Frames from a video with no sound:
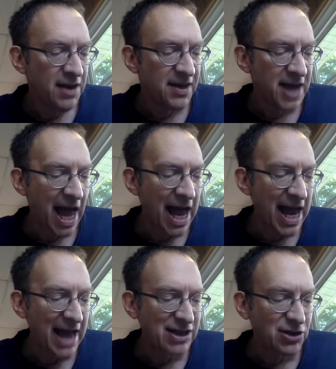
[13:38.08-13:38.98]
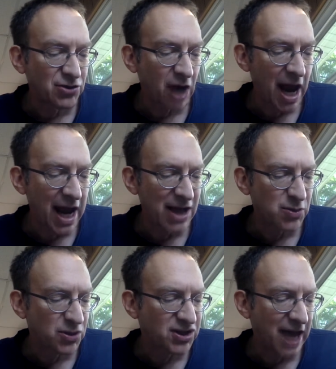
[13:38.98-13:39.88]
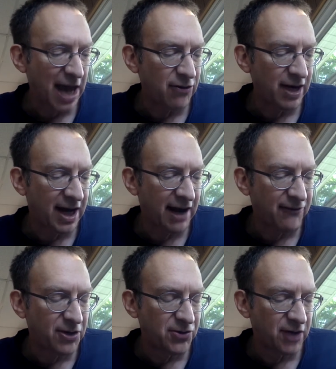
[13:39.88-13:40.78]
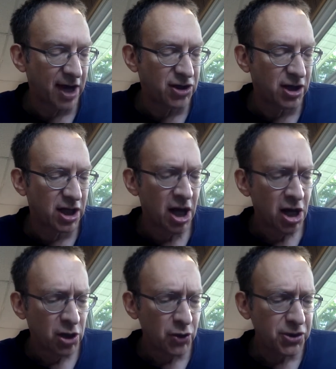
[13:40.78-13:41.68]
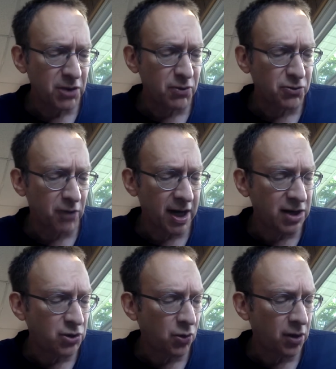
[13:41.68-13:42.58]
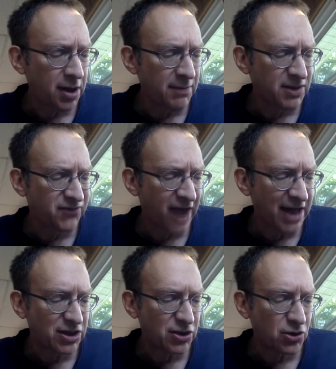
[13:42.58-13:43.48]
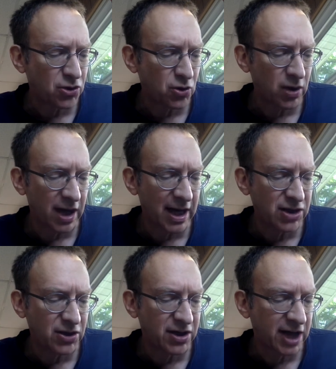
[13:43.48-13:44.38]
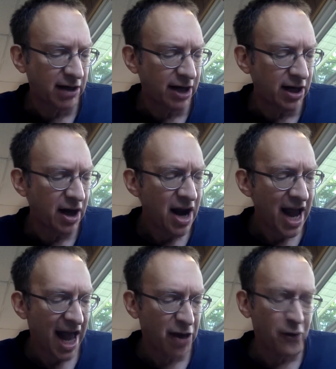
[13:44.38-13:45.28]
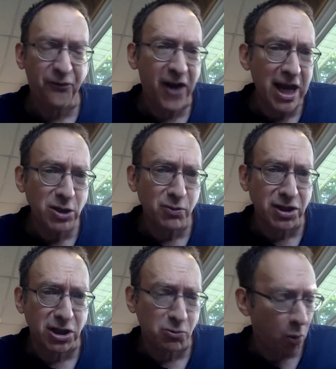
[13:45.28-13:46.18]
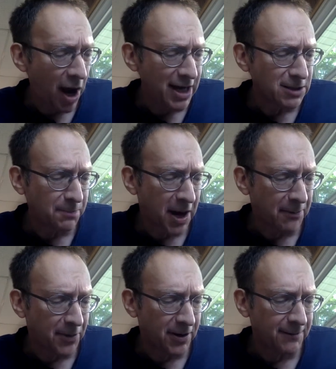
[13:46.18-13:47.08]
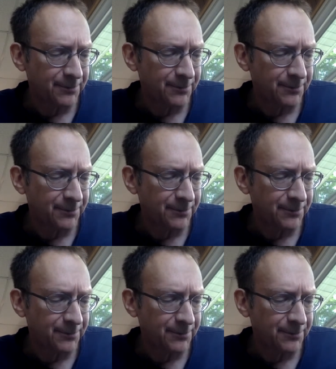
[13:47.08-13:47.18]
The naiads and dryads were scattering in every direction. Lucy was running toward him as fast as her short legs could carry her, and her face was as white as paper.